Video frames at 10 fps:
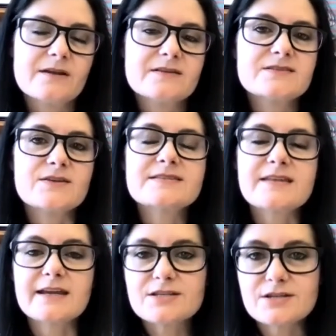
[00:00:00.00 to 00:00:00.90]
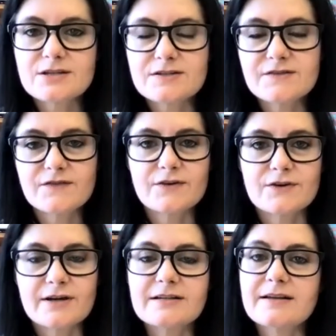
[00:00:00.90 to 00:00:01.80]
So stay tuned
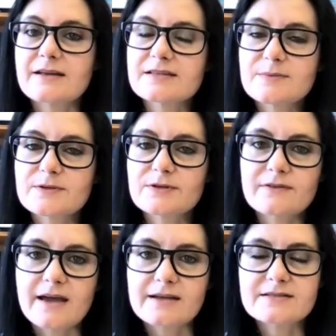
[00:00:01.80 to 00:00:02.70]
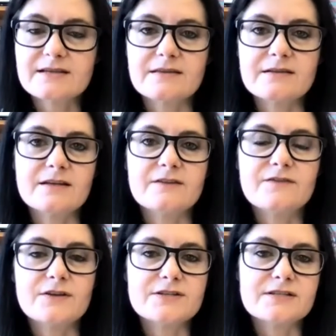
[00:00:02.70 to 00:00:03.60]
for an announcement on that in the near
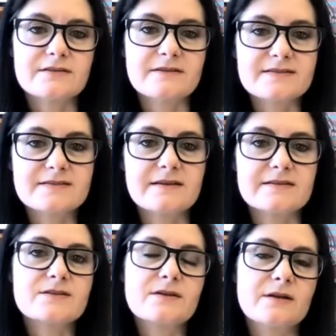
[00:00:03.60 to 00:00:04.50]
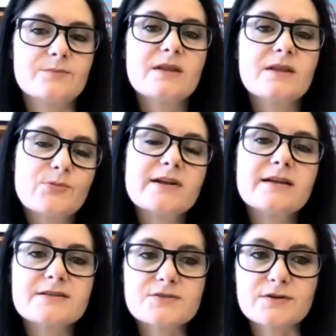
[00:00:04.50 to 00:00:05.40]
future. That's a pretty
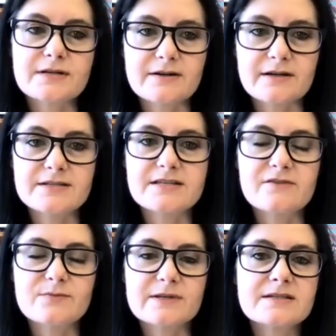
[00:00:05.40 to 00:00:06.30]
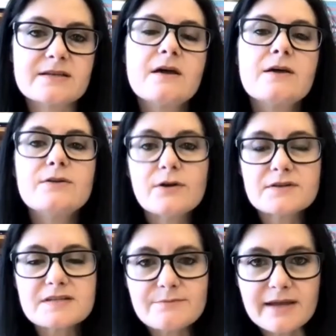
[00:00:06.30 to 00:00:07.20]
extraordinary achievement,
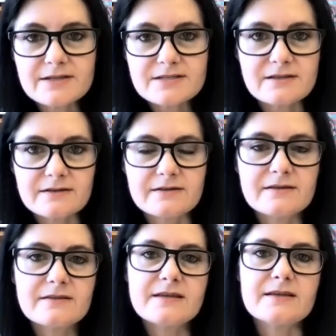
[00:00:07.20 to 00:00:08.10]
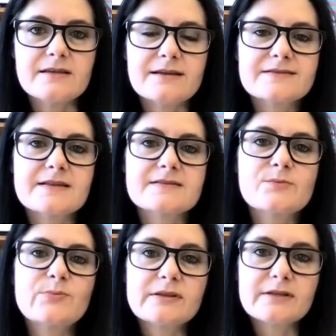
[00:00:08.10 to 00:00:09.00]
not to mention the
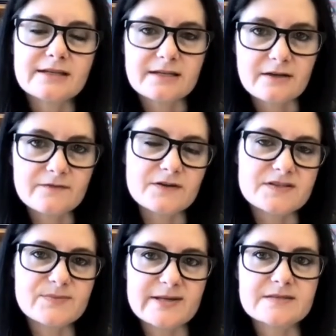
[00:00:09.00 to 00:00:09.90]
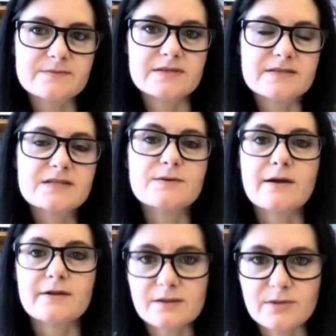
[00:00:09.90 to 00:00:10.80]
accessibility of those specimens to
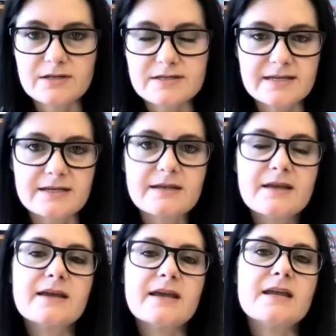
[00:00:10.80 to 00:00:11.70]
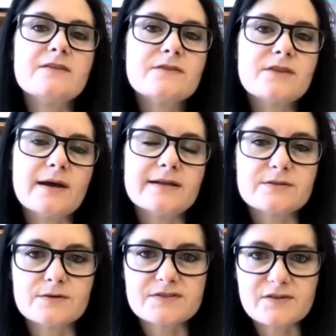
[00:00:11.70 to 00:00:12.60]
our community, even though our
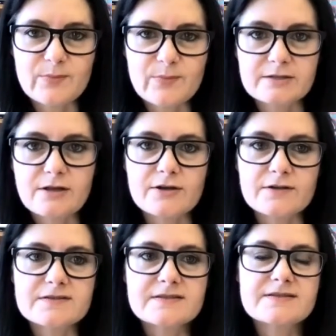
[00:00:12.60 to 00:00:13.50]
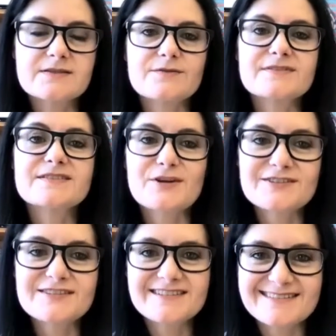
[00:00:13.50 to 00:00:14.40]
doors have been closed. So
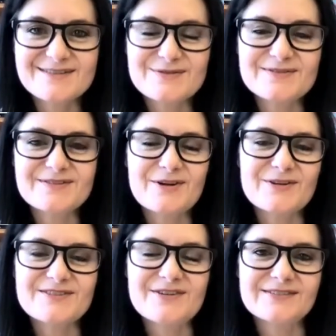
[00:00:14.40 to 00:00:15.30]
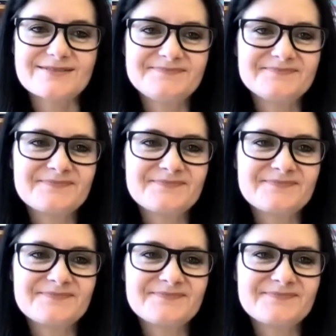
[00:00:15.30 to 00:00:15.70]
research still goes on.